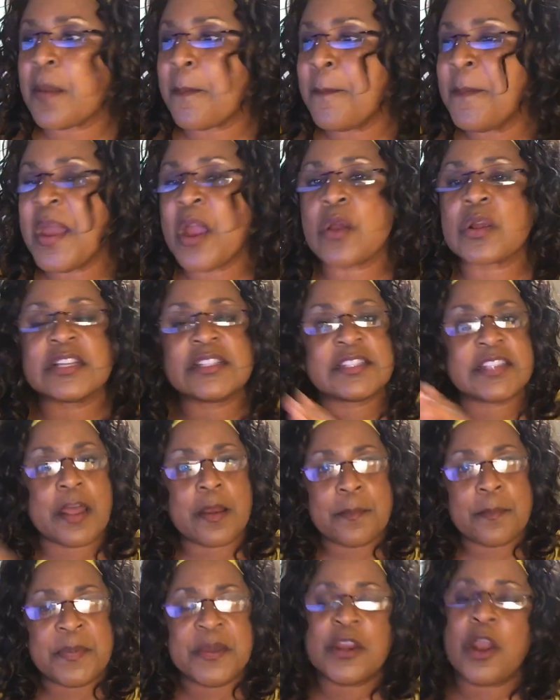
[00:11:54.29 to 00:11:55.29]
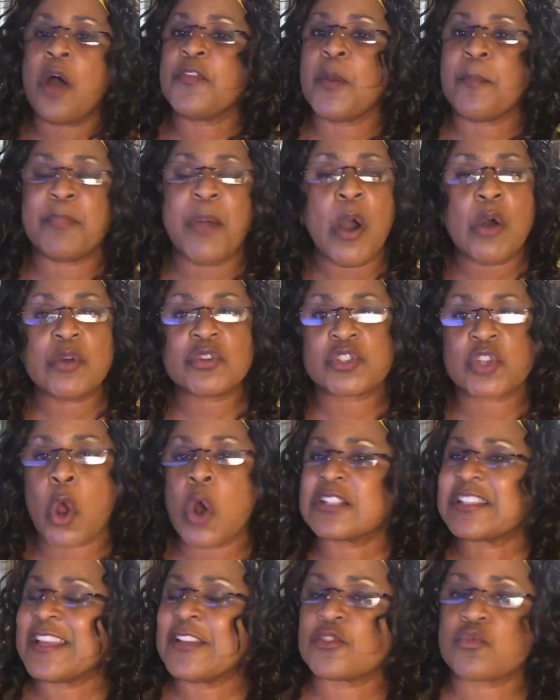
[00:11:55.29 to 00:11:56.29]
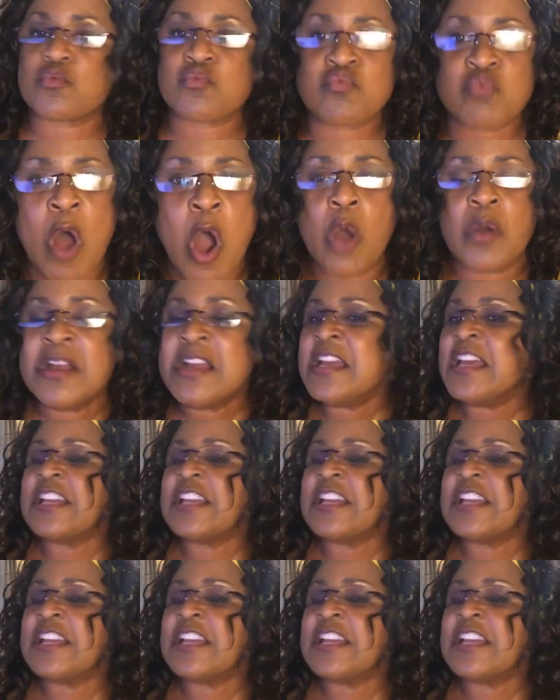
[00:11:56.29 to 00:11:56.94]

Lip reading: Americans that have been on the post course is wrong.